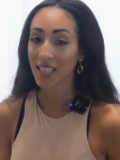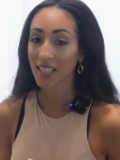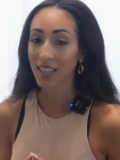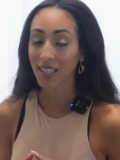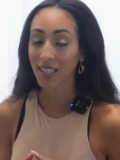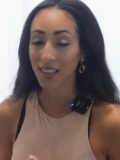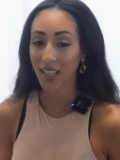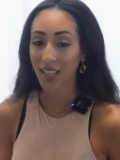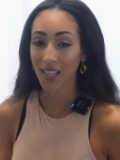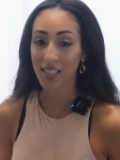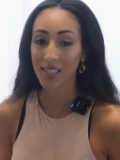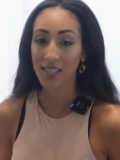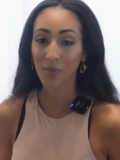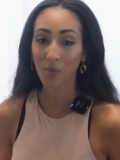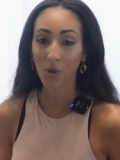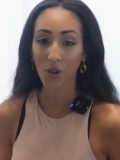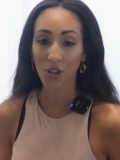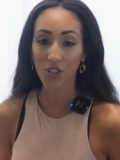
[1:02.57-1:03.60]
get the latest
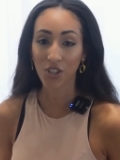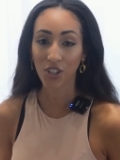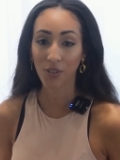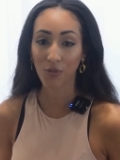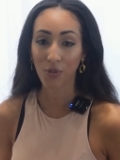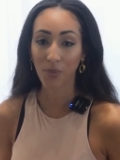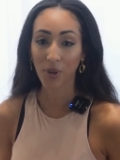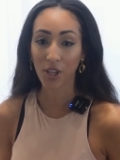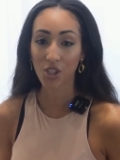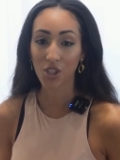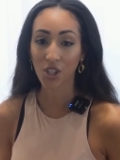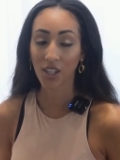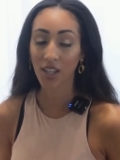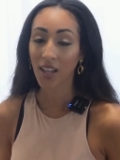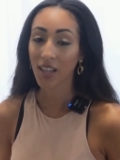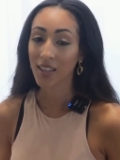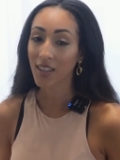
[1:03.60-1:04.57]
immigration information